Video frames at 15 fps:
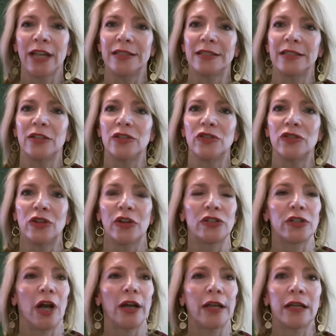And then you start
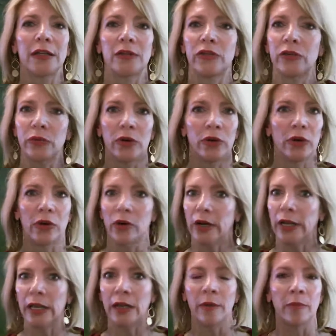talking to her or
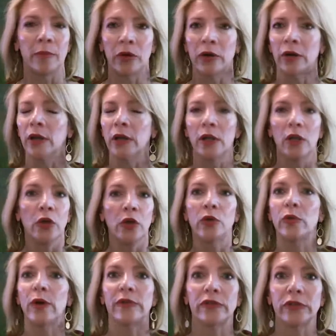him or
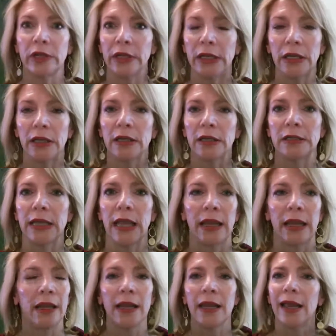whoever it is,
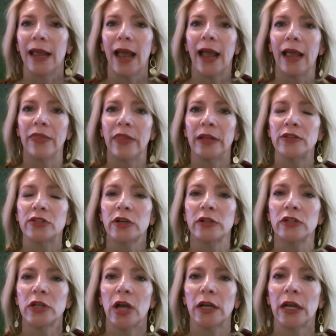and they start
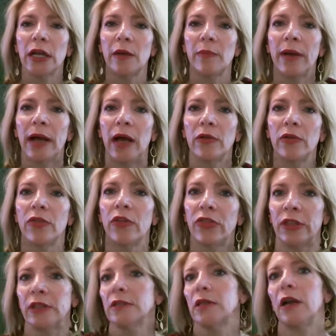talking about the
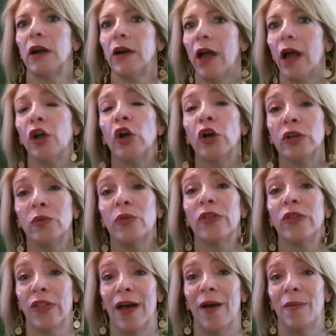things that are not good with
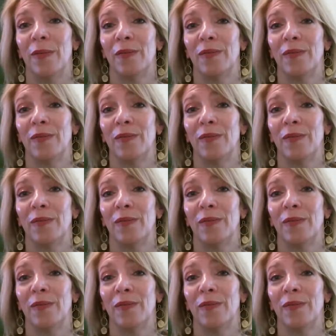them.